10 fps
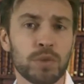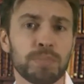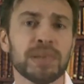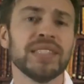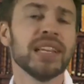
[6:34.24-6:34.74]

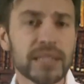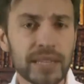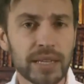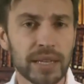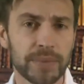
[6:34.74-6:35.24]
you would see
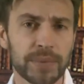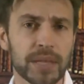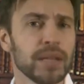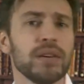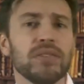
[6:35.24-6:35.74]
names of the
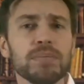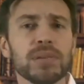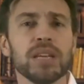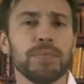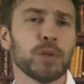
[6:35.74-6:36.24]

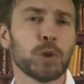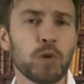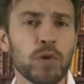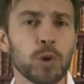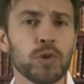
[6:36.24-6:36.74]
masters,
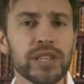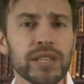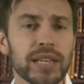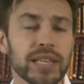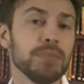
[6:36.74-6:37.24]
and I did
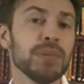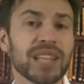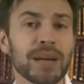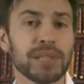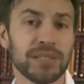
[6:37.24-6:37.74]
the
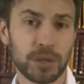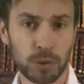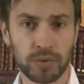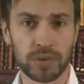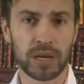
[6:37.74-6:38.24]
nail, with
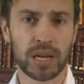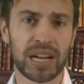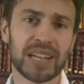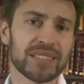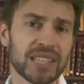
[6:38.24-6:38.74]
what we
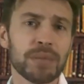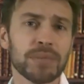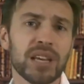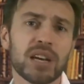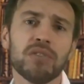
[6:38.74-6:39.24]
did the
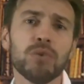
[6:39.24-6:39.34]
shod.